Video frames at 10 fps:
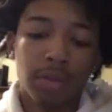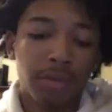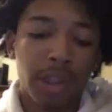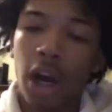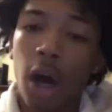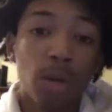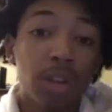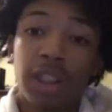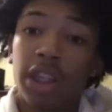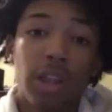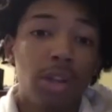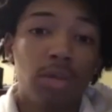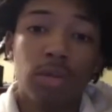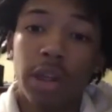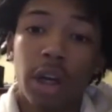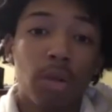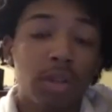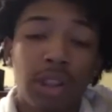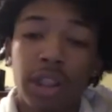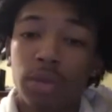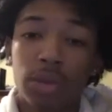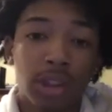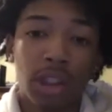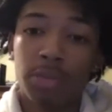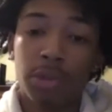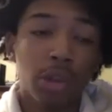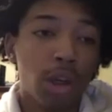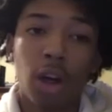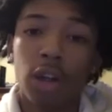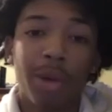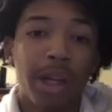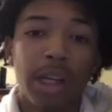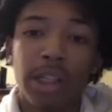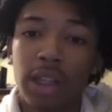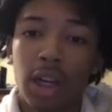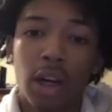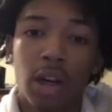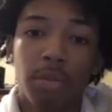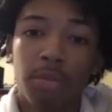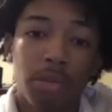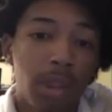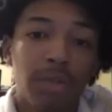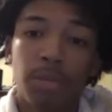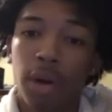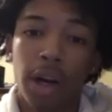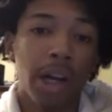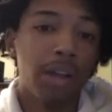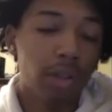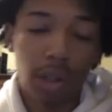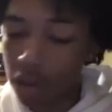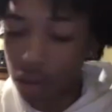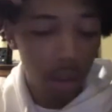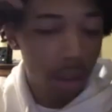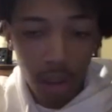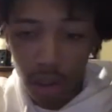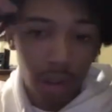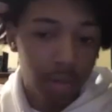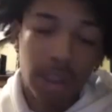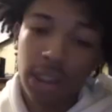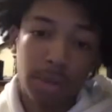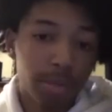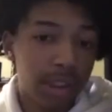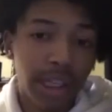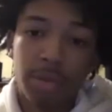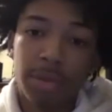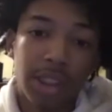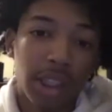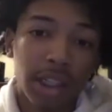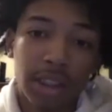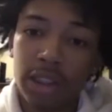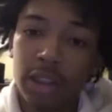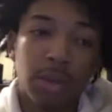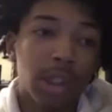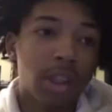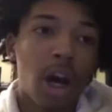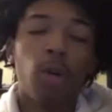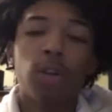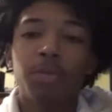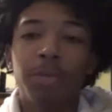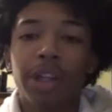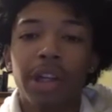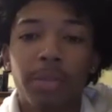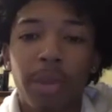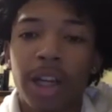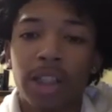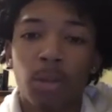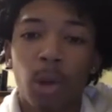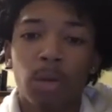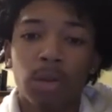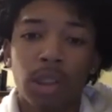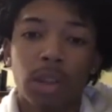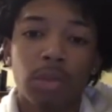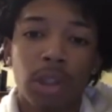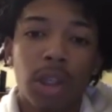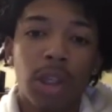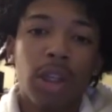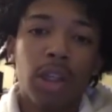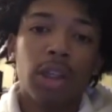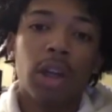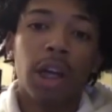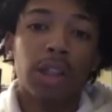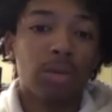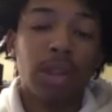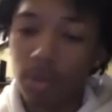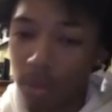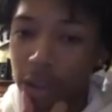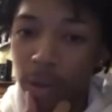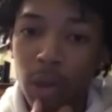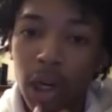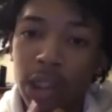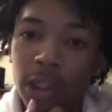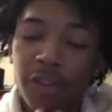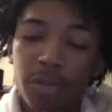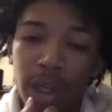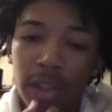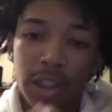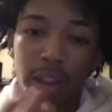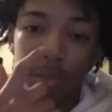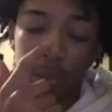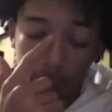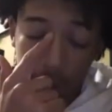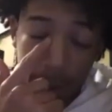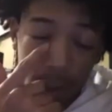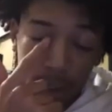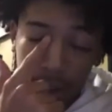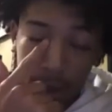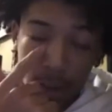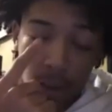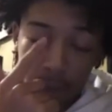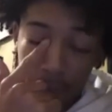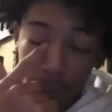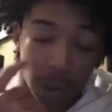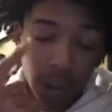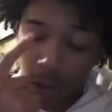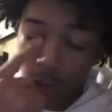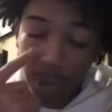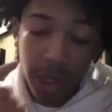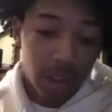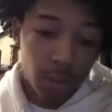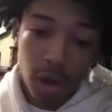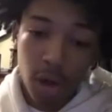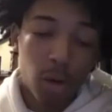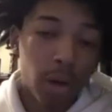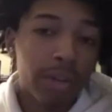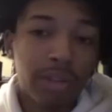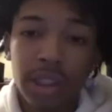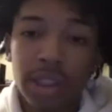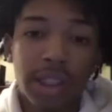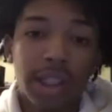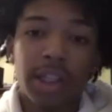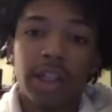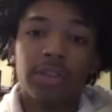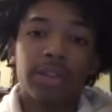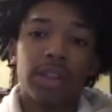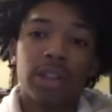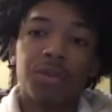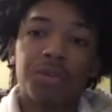They always tell you what's up. You can call them at any time. Even Brad, you can, what I'm saying, give him shout him a text. It's always bigger than basketball with them. That's really what I love about them. And really on the basketball court, everything take care of itself.